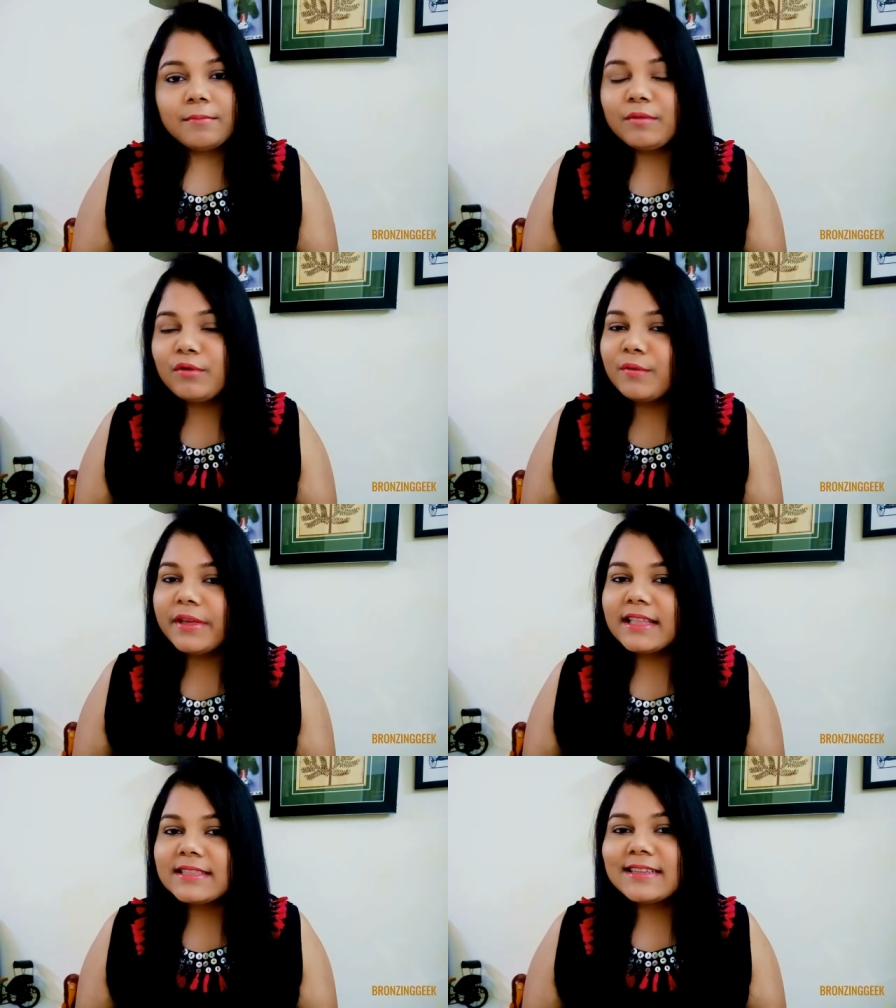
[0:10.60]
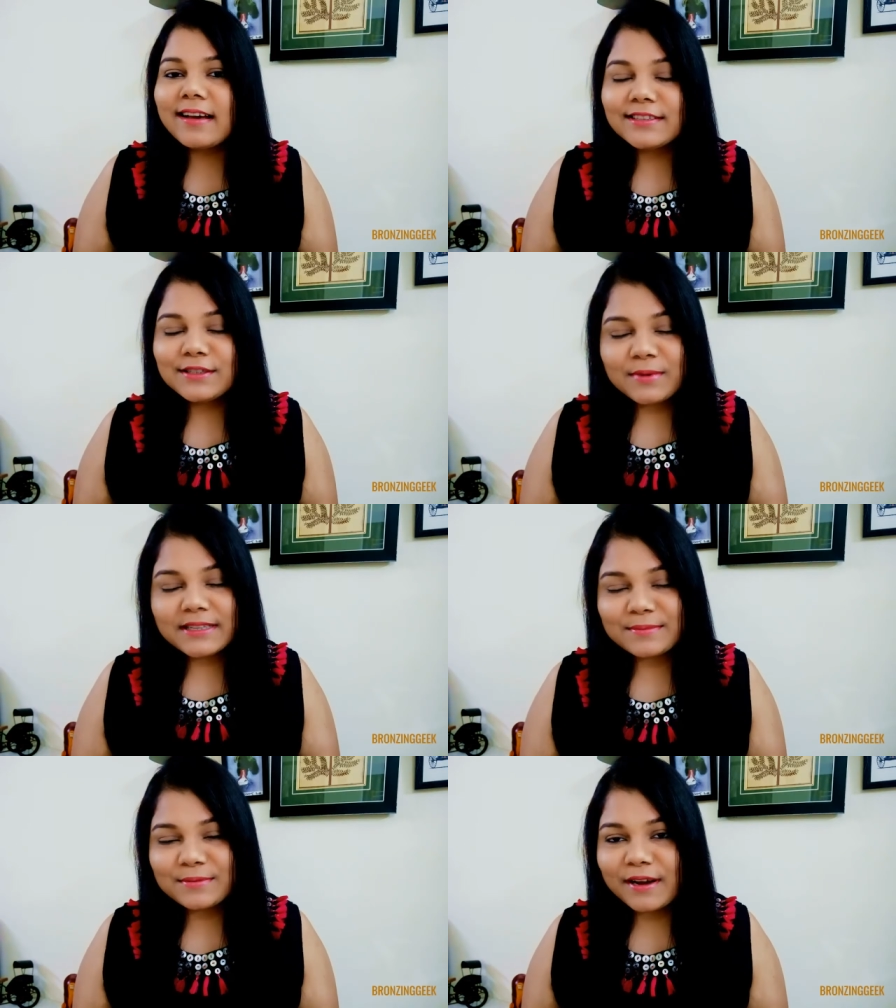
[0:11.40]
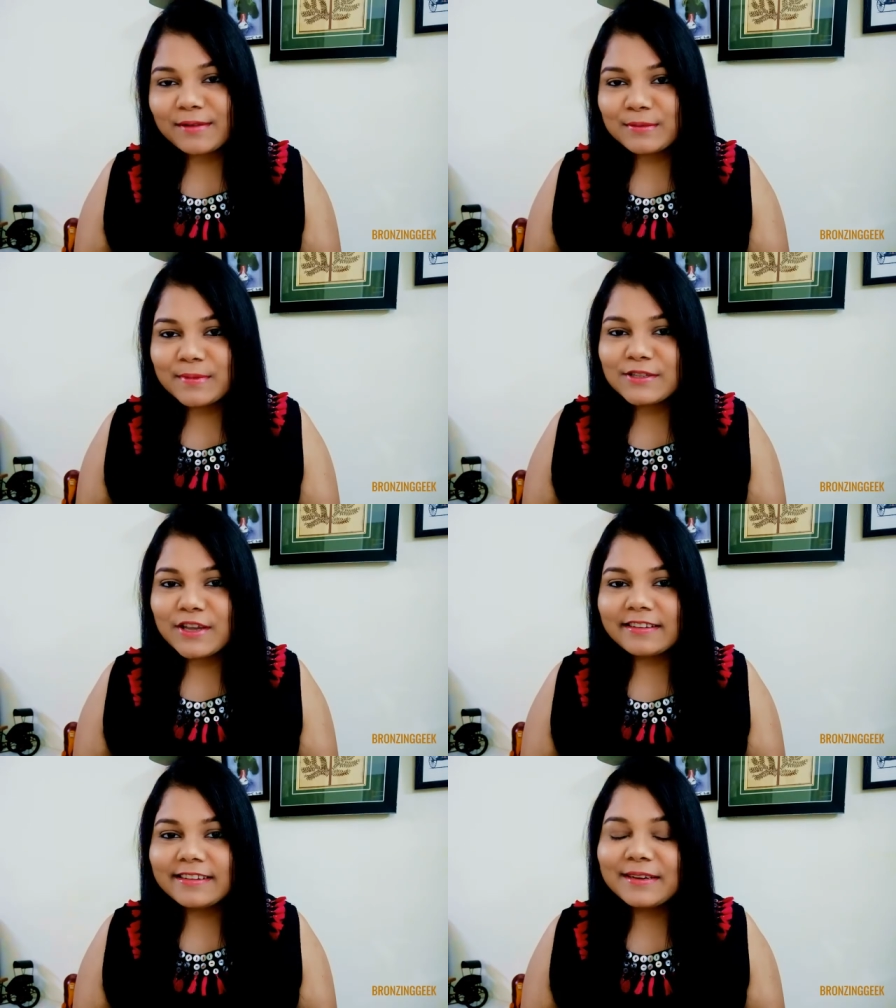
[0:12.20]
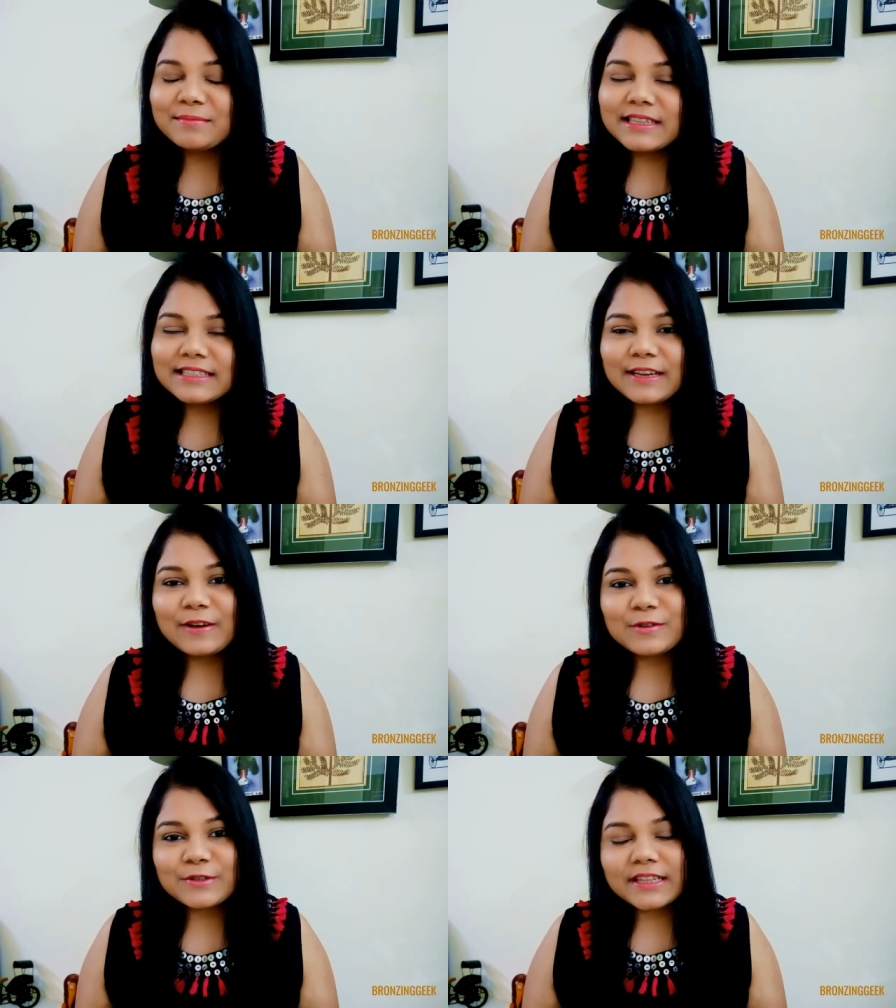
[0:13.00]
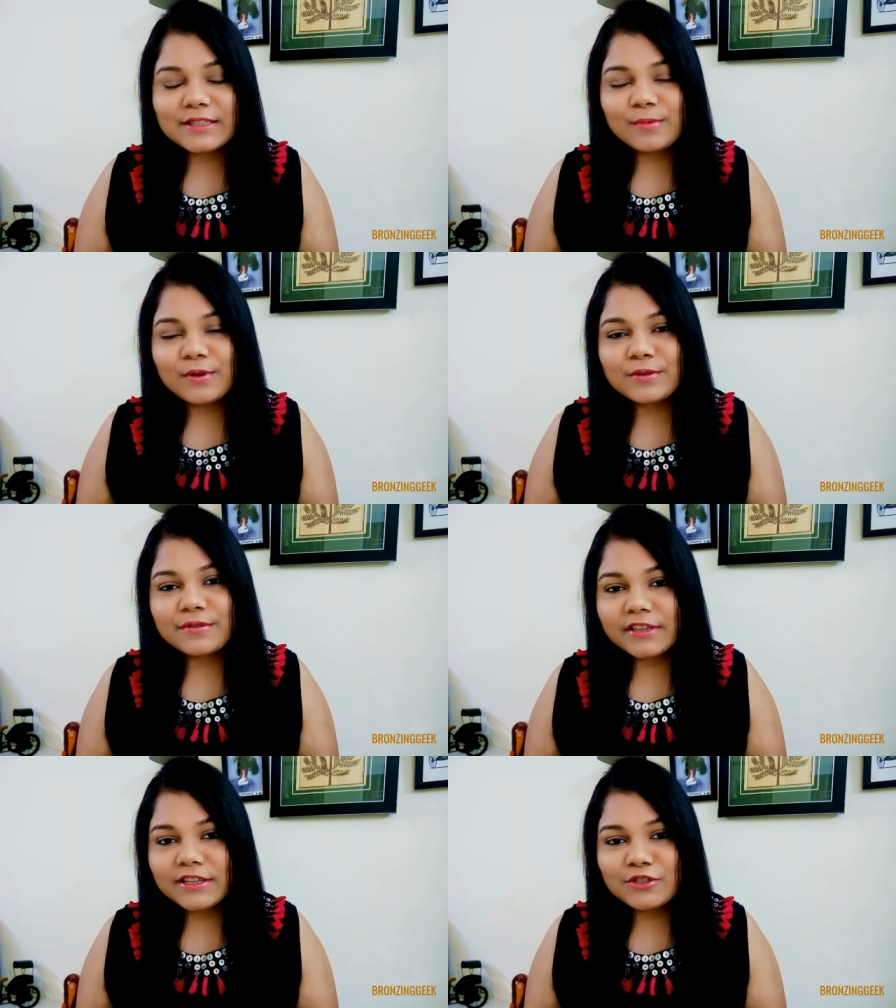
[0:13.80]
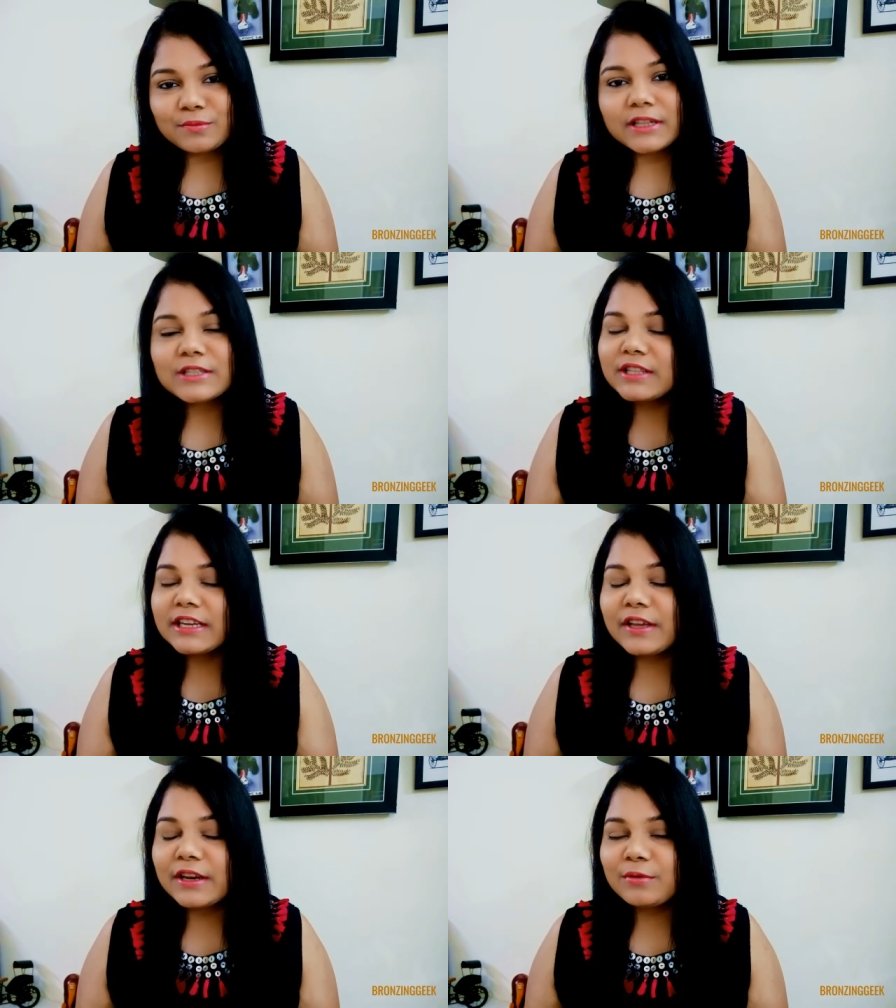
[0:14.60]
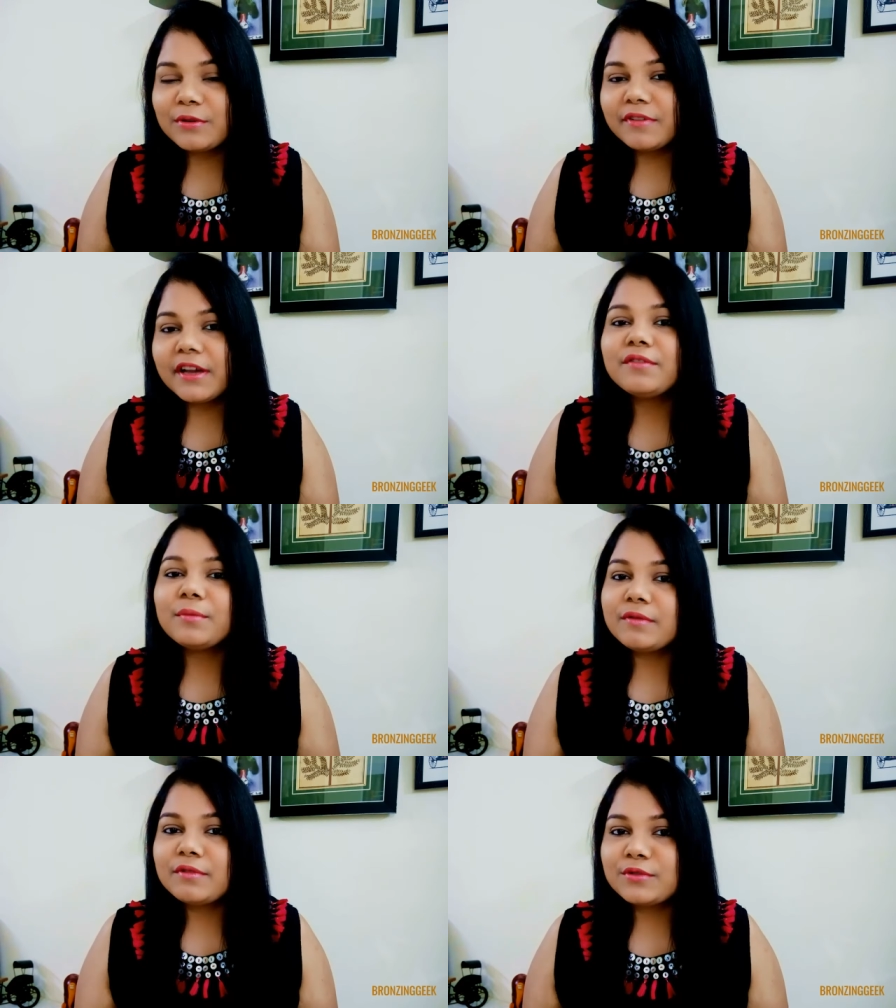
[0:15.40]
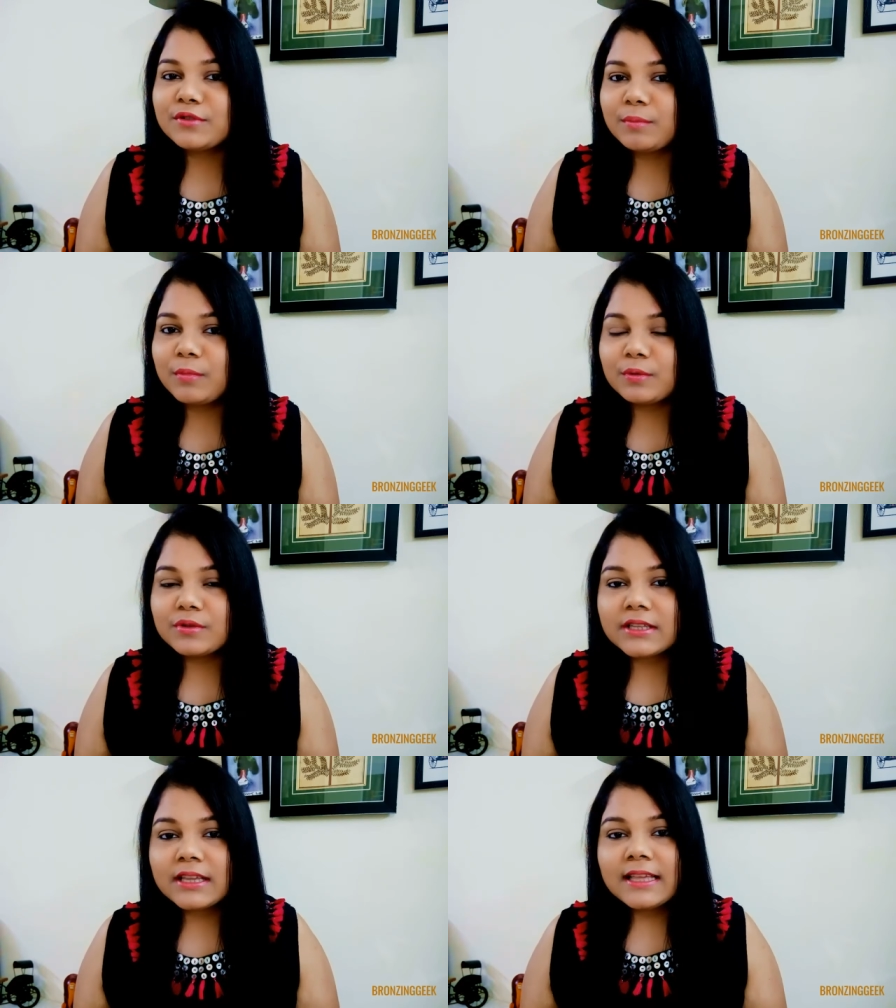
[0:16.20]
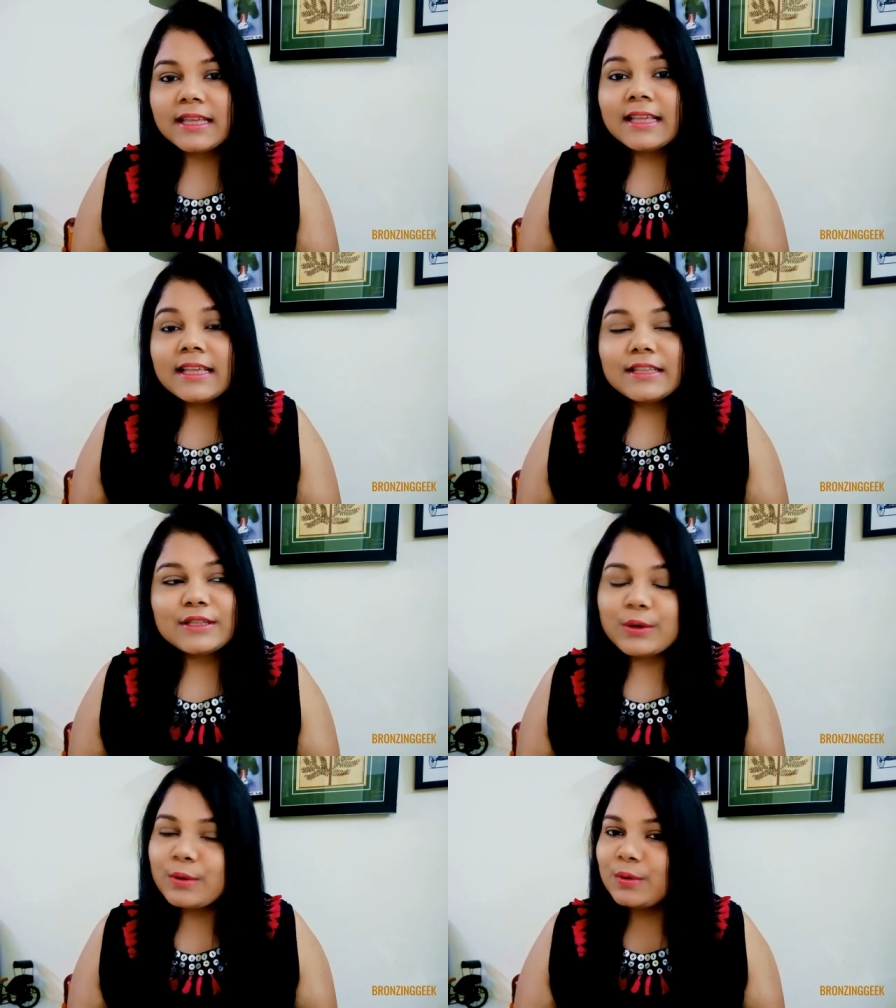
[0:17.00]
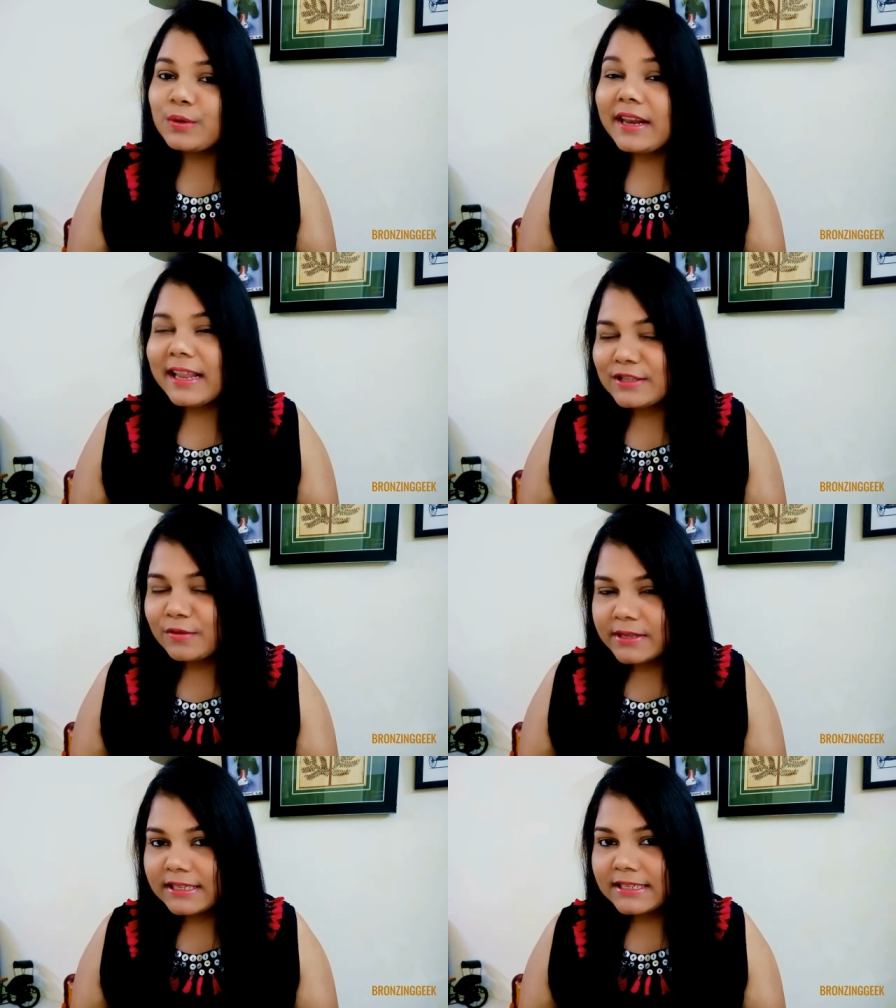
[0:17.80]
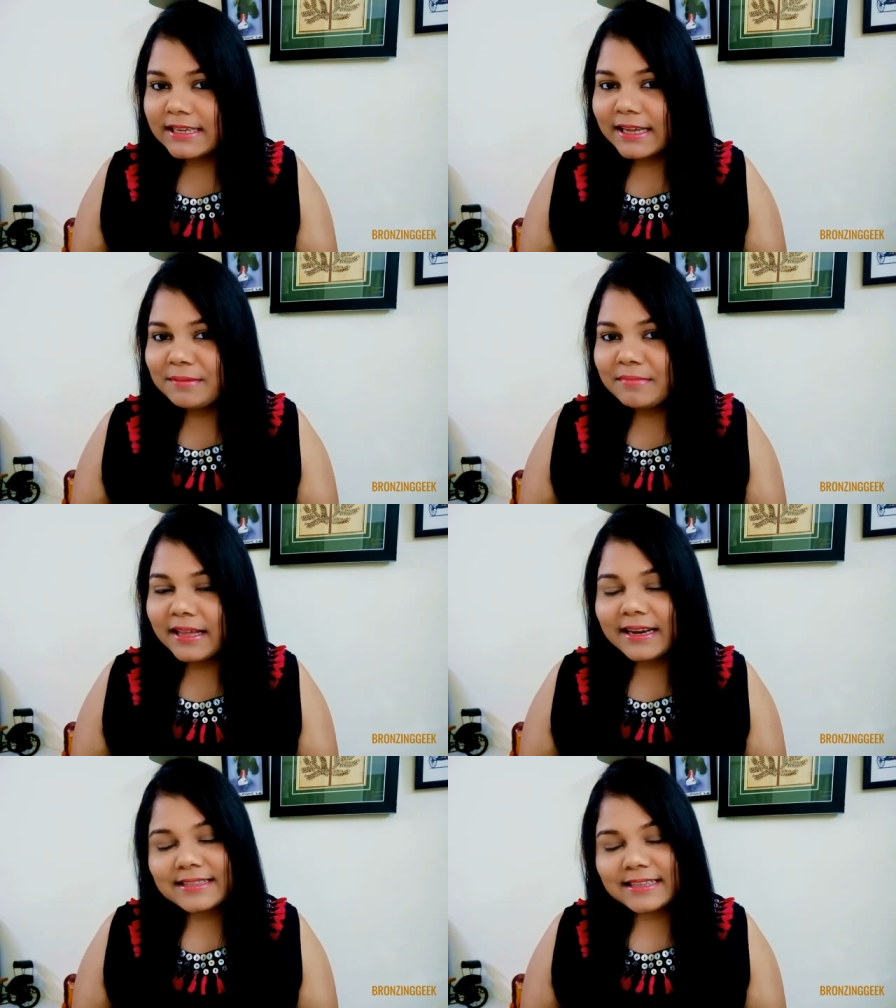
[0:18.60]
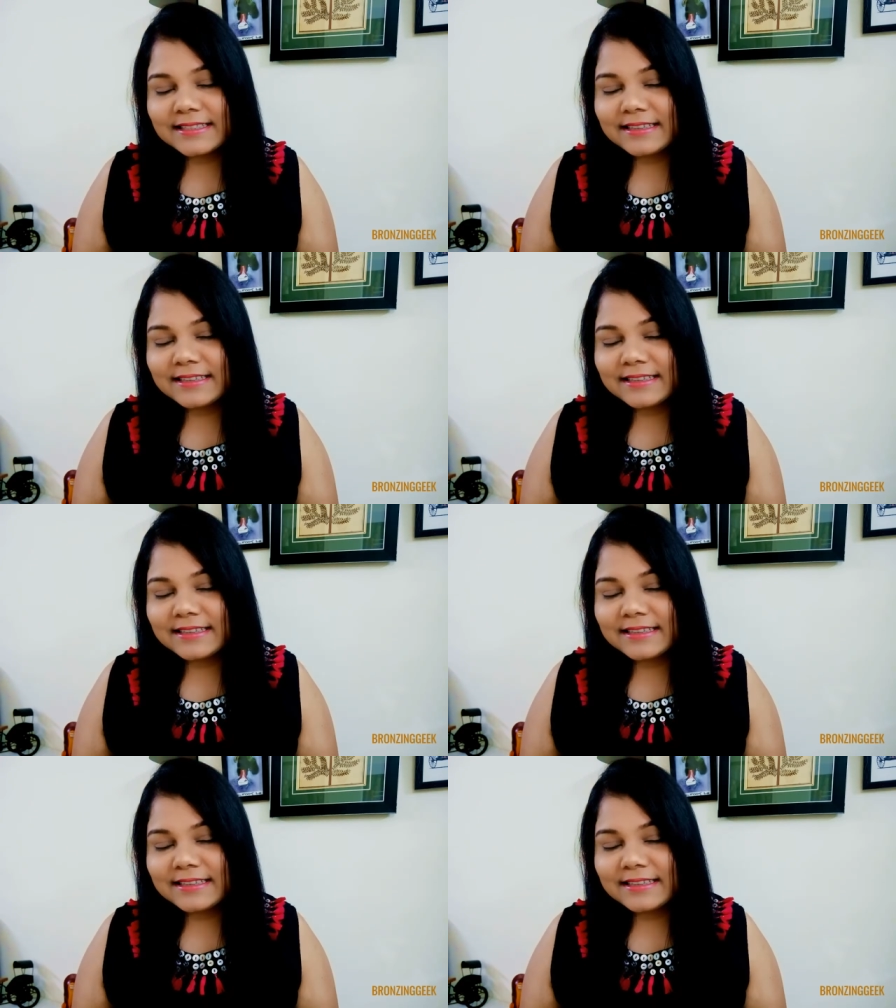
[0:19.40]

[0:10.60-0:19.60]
Before we get started, please subscribe to my channel and please click onto that small notification bell so that you get notified for my future uploads. So let's not waste any time and let's get